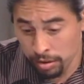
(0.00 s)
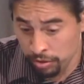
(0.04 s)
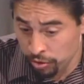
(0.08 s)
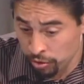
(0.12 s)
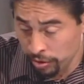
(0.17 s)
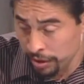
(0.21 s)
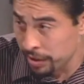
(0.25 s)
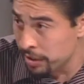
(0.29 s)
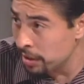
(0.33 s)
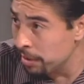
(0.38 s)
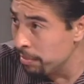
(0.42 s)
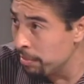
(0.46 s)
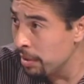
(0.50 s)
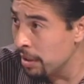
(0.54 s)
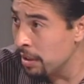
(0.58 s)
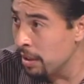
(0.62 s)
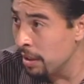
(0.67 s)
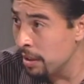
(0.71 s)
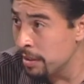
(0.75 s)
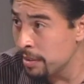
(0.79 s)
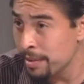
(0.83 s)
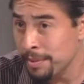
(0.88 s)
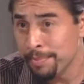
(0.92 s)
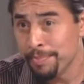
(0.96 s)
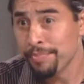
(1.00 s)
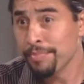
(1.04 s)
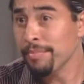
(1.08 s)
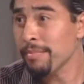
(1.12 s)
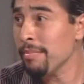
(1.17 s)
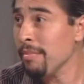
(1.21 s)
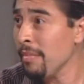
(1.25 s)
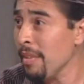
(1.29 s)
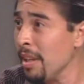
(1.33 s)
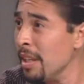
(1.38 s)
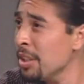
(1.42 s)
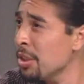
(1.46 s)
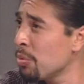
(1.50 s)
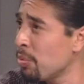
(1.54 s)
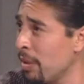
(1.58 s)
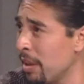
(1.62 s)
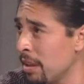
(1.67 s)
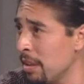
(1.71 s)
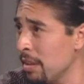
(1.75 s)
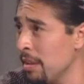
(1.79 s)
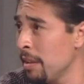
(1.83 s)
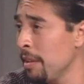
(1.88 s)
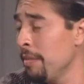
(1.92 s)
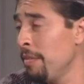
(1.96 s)
drinks it because it's
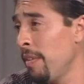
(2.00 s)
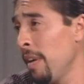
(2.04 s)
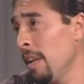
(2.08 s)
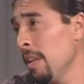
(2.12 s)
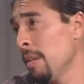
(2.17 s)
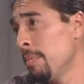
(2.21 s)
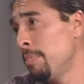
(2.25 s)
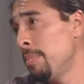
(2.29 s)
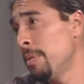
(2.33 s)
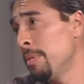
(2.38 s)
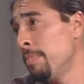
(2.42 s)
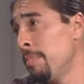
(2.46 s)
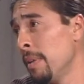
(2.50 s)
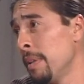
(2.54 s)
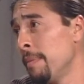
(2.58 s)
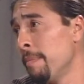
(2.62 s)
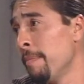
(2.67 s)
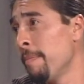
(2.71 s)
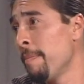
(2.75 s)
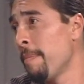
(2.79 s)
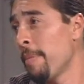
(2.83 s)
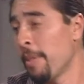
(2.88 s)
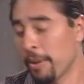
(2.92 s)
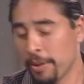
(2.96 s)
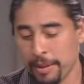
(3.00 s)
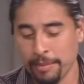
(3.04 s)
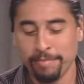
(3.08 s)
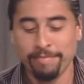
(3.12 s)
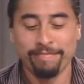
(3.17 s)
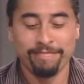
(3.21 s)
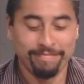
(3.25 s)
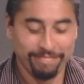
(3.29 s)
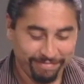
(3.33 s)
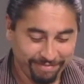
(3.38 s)
readily available, but okay.